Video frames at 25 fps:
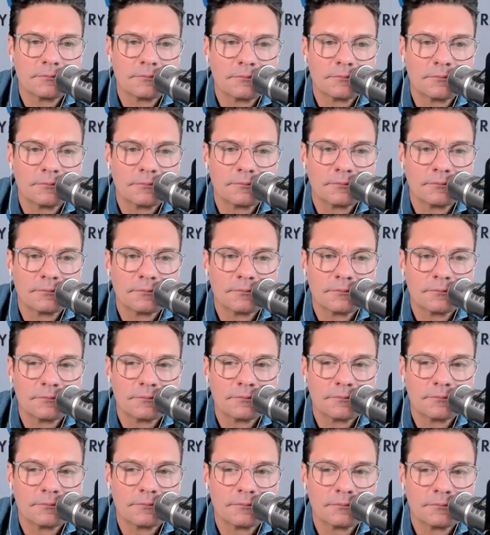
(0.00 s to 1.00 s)

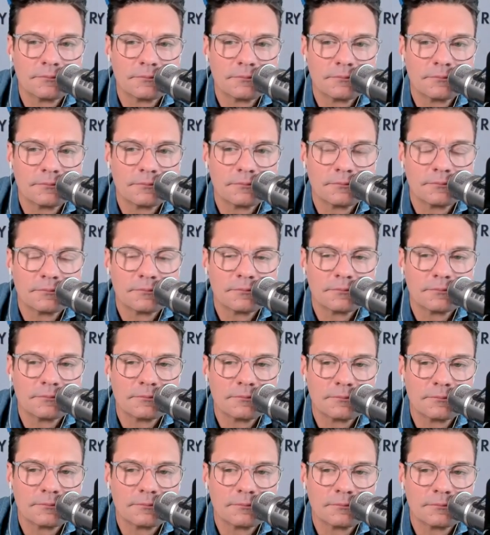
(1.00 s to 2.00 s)

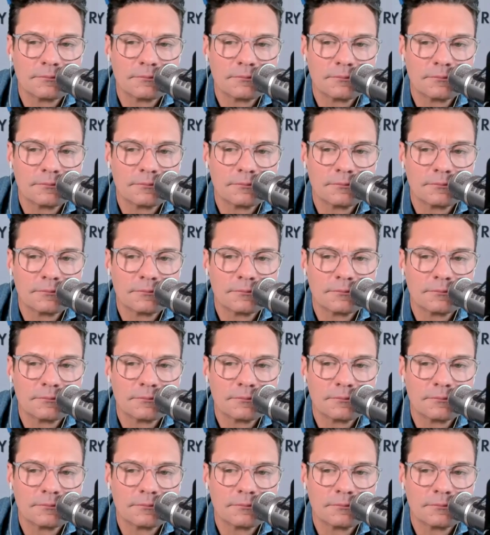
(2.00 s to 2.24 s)
No words are spoken by the person on screen.